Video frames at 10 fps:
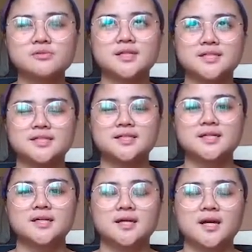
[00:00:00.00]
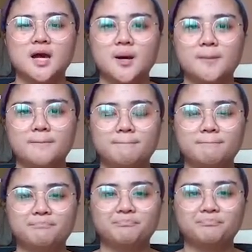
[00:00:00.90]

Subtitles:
gonna um